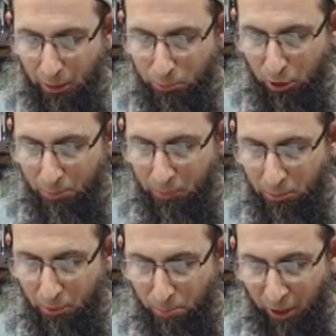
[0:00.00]
Abdullah ibn
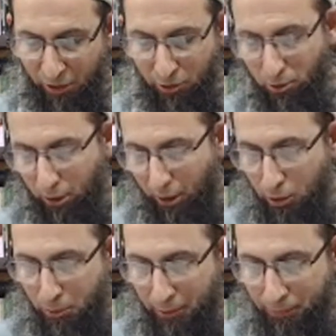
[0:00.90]
Abbas,
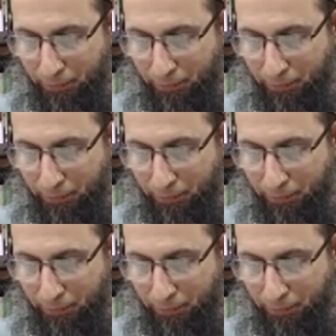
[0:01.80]
Hazrat